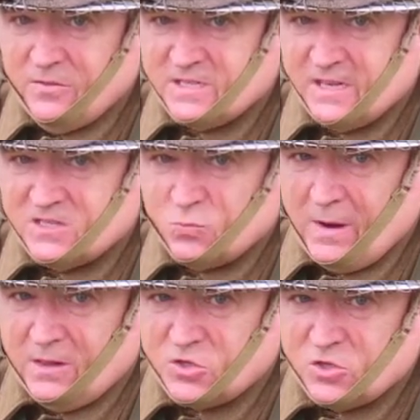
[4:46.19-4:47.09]
the 6
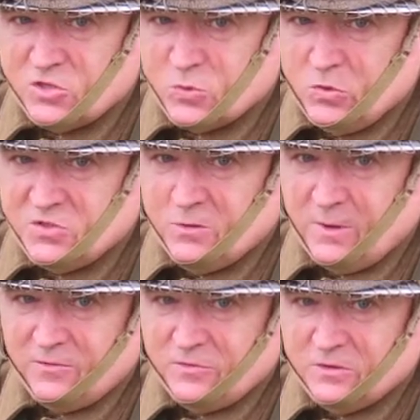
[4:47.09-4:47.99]
Welsh Swansea
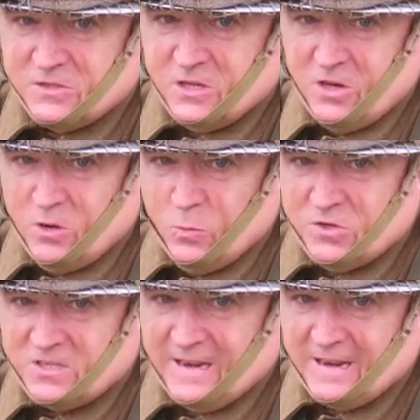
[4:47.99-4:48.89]
Rifles were
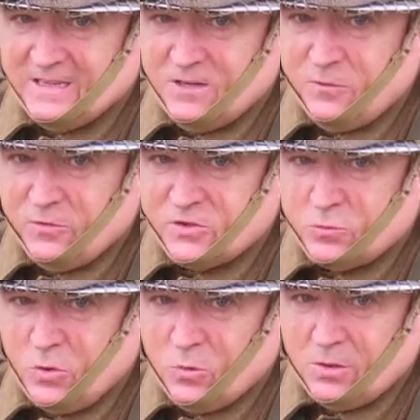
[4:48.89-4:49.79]
selected for this
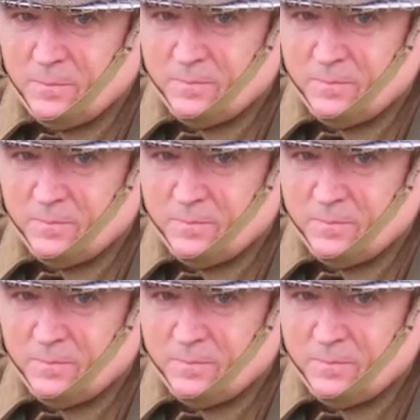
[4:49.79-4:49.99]
role.